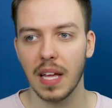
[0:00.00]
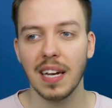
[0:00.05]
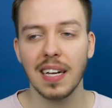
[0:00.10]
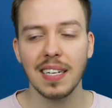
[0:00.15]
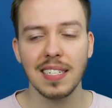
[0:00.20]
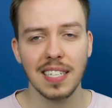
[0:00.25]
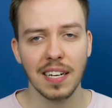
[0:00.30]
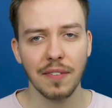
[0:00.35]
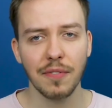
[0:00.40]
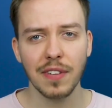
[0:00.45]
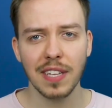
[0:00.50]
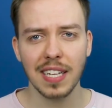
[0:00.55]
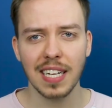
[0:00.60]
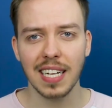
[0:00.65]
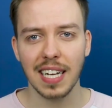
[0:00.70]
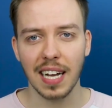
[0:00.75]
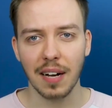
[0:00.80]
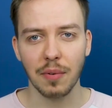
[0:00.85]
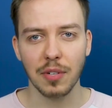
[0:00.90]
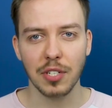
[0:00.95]
And I definitely
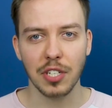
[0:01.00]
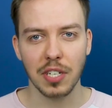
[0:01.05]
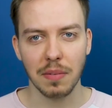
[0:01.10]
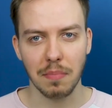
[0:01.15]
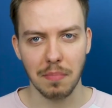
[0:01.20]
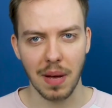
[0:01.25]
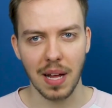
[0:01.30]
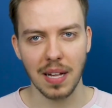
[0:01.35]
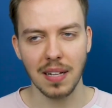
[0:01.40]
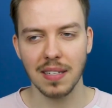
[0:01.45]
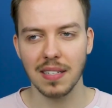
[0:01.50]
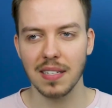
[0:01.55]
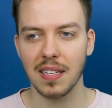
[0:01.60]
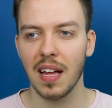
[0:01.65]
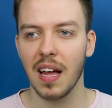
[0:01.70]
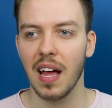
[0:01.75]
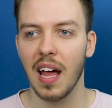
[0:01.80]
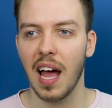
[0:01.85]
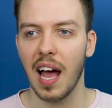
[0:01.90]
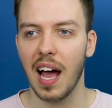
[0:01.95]
get what she meant.
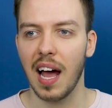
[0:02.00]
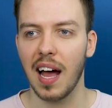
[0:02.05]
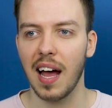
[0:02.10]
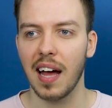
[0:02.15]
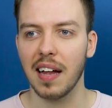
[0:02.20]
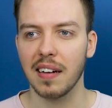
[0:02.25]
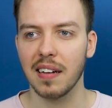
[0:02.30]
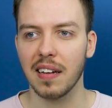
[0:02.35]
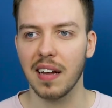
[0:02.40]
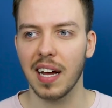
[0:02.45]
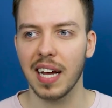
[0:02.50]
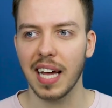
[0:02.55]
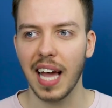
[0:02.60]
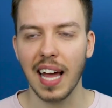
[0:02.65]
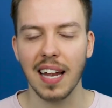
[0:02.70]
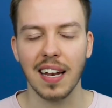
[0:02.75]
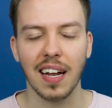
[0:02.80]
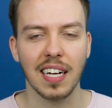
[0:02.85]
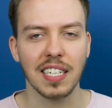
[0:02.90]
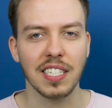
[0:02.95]
And
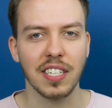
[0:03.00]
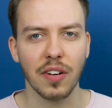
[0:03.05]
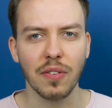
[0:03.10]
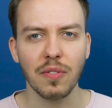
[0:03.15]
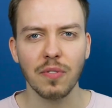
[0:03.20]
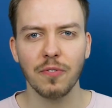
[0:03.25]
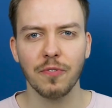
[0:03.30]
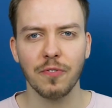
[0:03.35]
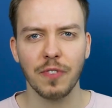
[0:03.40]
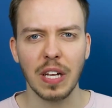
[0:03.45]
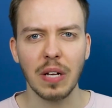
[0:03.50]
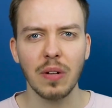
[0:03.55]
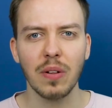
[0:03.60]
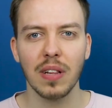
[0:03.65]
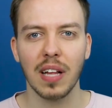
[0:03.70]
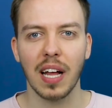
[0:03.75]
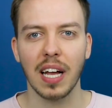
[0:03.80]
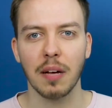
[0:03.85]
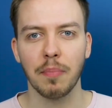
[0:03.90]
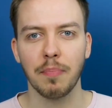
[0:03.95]
again, I don't feel
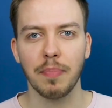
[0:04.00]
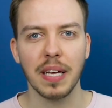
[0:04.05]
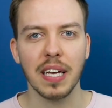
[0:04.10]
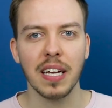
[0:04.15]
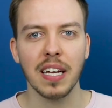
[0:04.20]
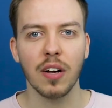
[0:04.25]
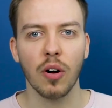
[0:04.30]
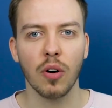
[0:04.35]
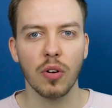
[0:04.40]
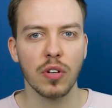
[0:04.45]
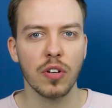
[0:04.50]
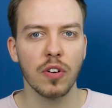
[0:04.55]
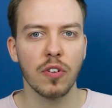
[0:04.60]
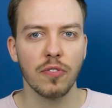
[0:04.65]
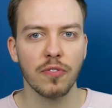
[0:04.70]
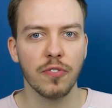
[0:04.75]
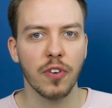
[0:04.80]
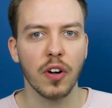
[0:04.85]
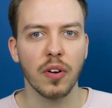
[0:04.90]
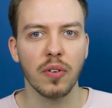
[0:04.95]
like being on your
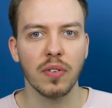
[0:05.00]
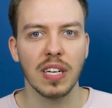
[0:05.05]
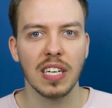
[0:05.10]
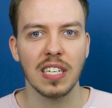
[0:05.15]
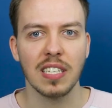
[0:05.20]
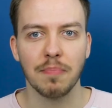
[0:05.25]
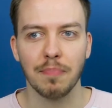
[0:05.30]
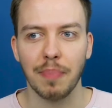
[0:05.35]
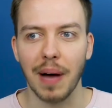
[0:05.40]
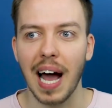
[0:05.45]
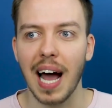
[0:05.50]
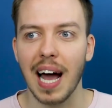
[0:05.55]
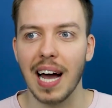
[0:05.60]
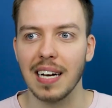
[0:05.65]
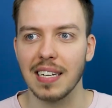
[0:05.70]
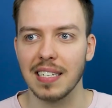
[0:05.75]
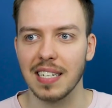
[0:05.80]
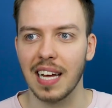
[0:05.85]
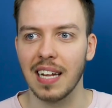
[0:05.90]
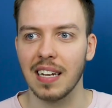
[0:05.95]
phone is
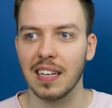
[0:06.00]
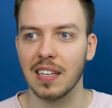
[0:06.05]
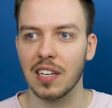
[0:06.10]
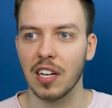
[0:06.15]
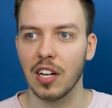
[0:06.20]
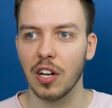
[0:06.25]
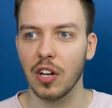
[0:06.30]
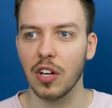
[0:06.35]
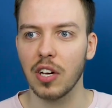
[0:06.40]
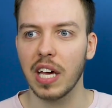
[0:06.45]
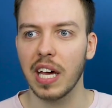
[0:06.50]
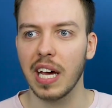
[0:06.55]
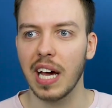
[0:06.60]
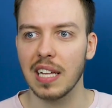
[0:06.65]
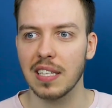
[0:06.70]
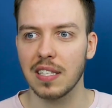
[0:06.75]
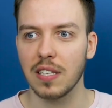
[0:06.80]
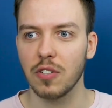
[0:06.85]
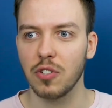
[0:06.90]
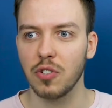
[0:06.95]
bad, and looking at
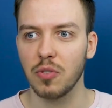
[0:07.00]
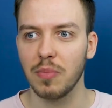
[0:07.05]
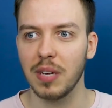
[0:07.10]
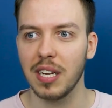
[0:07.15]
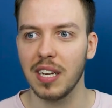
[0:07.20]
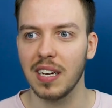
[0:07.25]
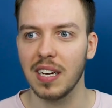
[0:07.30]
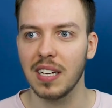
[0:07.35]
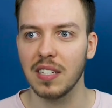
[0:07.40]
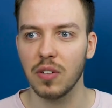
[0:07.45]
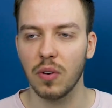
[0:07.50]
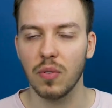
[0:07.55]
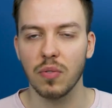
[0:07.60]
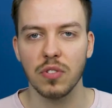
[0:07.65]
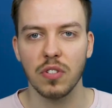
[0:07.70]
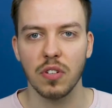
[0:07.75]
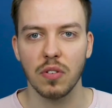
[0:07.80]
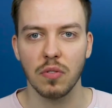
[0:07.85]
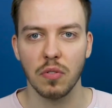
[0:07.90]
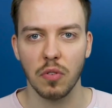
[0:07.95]
social media is
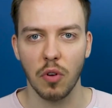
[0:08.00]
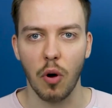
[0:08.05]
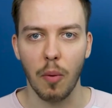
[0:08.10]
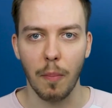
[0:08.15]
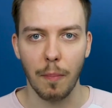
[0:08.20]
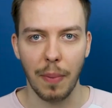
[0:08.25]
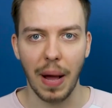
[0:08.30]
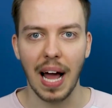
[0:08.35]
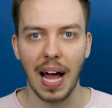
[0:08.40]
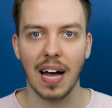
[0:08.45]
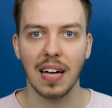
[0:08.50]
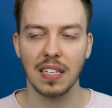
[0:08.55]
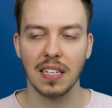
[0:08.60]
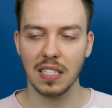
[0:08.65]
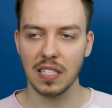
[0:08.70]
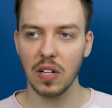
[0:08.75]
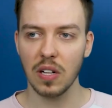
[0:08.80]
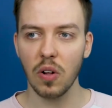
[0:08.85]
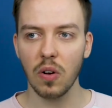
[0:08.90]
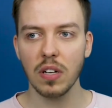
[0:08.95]
also not bad,
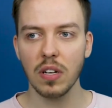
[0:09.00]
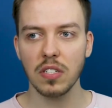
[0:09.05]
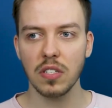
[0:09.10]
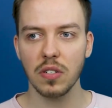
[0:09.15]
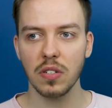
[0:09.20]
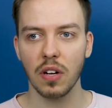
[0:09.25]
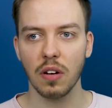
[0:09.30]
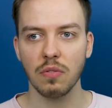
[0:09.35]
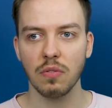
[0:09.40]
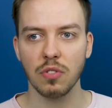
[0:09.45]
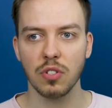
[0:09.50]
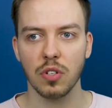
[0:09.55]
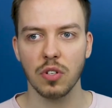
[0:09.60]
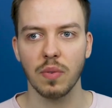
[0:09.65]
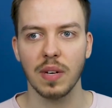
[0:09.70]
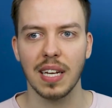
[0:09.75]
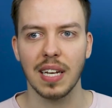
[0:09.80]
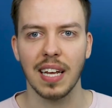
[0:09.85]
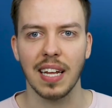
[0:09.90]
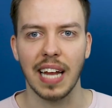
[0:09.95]
as long as you don't do
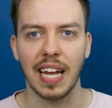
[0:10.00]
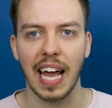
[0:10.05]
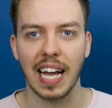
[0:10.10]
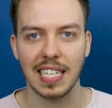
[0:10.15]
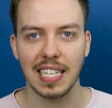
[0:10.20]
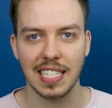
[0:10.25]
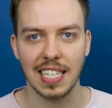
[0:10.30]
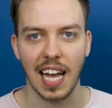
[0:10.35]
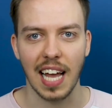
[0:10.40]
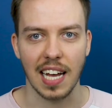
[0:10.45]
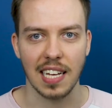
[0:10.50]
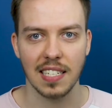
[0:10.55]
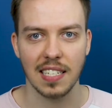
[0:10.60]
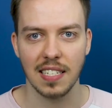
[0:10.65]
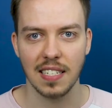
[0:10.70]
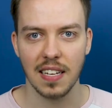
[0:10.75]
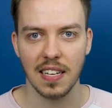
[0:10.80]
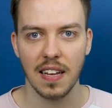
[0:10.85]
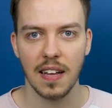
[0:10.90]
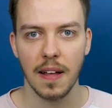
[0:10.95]
it in
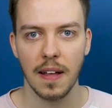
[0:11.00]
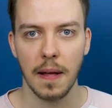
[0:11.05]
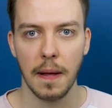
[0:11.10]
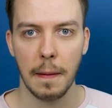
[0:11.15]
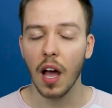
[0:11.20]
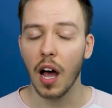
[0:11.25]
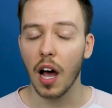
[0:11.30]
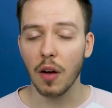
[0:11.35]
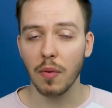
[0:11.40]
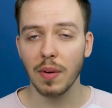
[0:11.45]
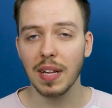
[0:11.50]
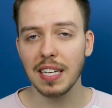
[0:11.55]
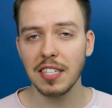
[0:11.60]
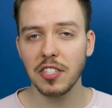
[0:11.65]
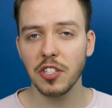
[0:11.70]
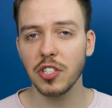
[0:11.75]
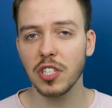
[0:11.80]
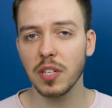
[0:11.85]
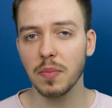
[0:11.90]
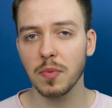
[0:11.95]
excess. Our
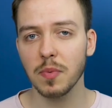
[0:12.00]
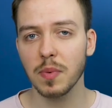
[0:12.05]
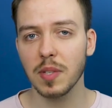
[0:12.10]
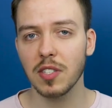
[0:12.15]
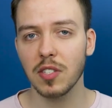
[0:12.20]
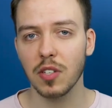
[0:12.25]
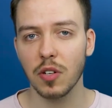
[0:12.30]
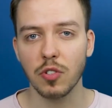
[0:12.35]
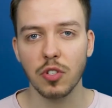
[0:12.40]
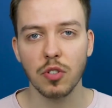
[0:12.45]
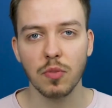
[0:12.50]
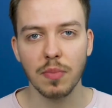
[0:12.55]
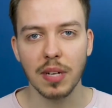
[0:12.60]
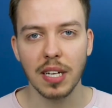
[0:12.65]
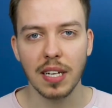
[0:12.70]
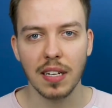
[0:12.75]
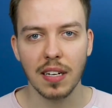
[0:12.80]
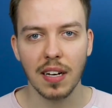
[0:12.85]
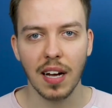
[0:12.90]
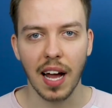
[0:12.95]
relationships with social
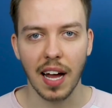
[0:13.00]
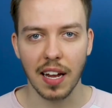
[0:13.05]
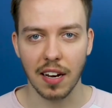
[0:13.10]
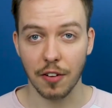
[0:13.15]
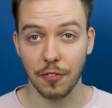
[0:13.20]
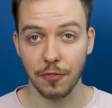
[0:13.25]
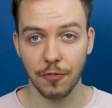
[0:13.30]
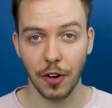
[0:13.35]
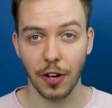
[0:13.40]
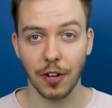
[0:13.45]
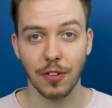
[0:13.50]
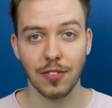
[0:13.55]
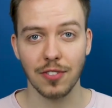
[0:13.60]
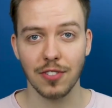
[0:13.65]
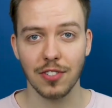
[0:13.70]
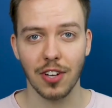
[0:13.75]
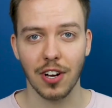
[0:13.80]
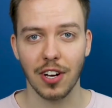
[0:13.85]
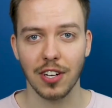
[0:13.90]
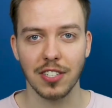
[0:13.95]
media and our
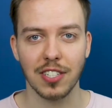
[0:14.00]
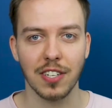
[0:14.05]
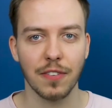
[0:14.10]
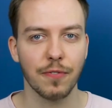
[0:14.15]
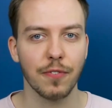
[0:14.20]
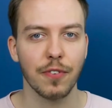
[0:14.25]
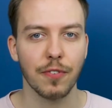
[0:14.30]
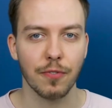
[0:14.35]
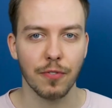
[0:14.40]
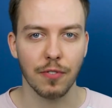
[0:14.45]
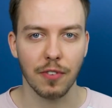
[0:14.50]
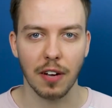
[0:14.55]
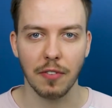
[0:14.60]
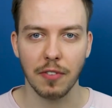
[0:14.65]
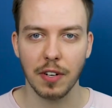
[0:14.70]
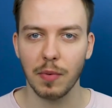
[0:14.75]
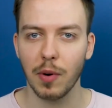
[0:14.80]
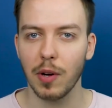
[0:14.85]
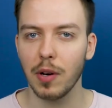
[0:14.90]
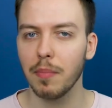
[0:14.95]
phones are different for
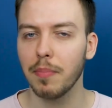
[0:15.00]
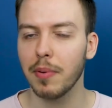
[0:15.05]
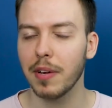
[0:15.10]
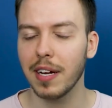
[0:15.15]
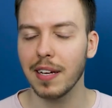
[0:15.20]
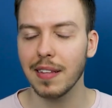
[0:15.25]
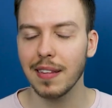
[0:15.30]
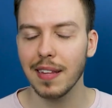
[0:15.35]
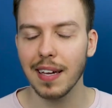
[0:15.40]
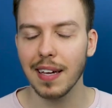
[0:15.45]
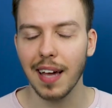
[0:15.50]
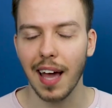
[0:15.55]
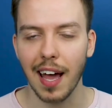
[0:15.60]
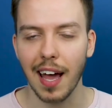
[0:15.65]
everyone, but I think